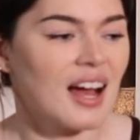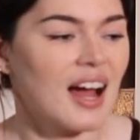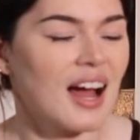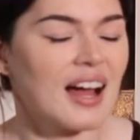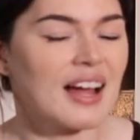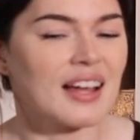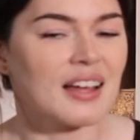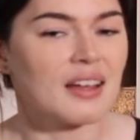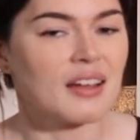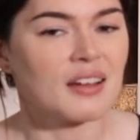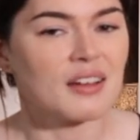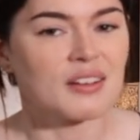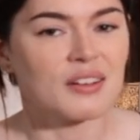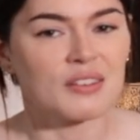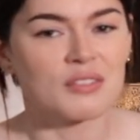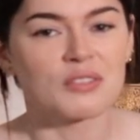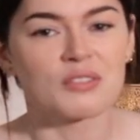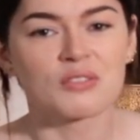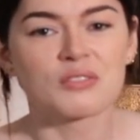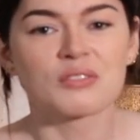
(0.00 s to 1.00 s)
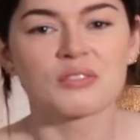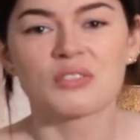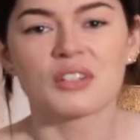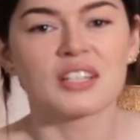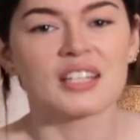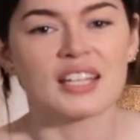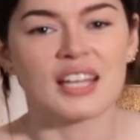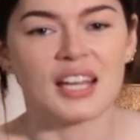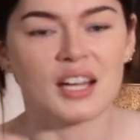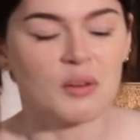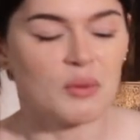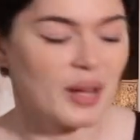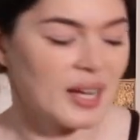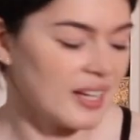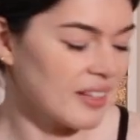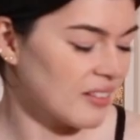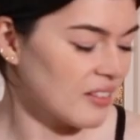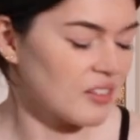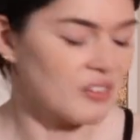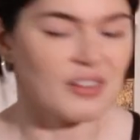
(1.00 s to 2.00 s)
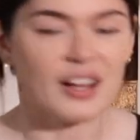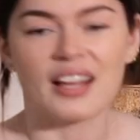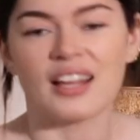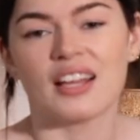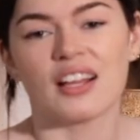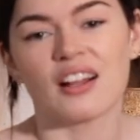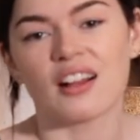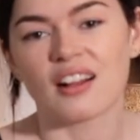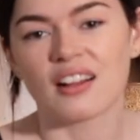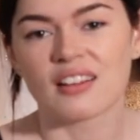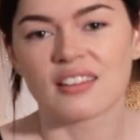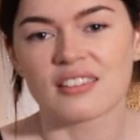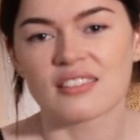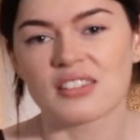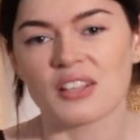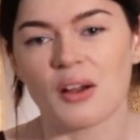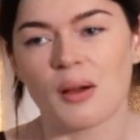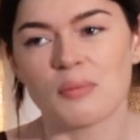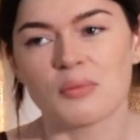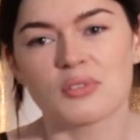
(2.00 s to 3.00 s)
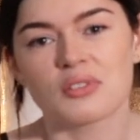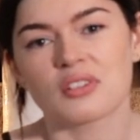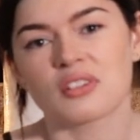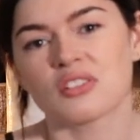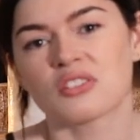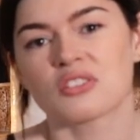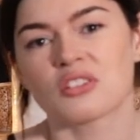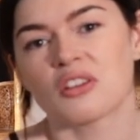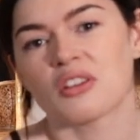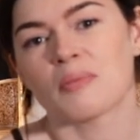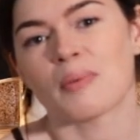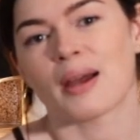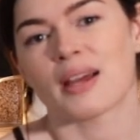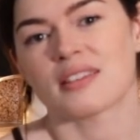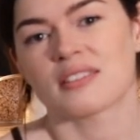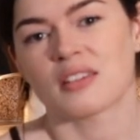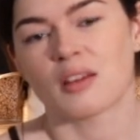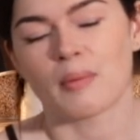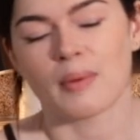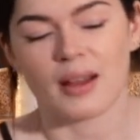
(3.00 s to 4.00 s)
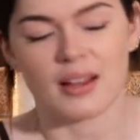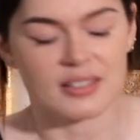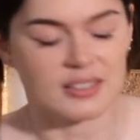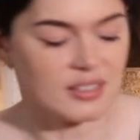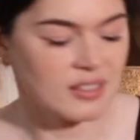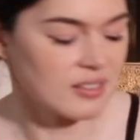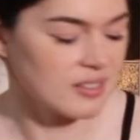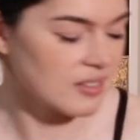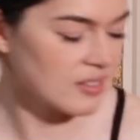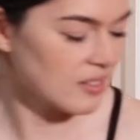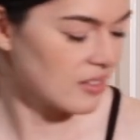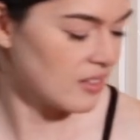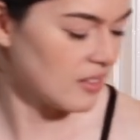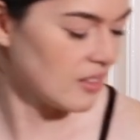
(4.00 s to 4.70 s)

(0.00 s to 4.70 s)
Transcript: I really can't wait. They're right here. So I'm just gonna show you the pastel boxes.